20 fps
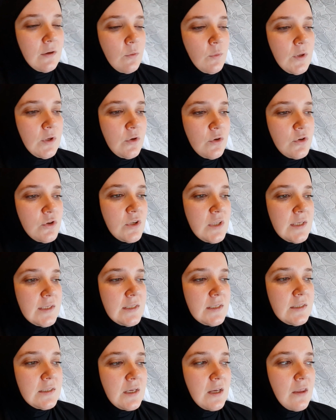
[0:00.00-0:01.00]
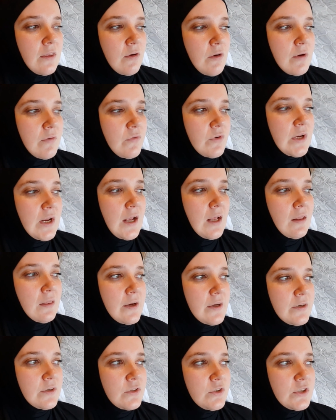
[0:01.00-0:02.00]
We usually sit together every day at
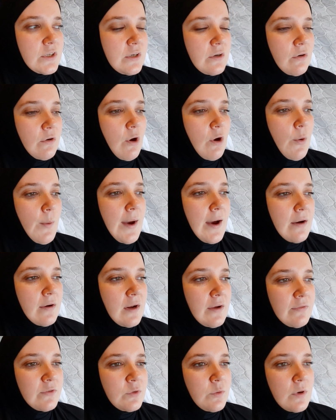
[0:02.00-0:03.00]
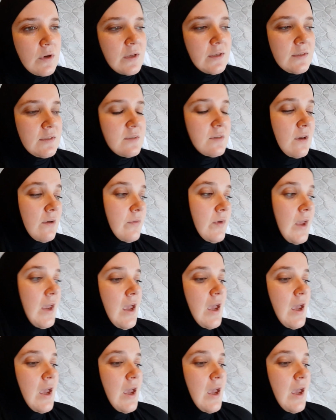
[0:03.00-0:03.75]
lunch and go out after work and stuff.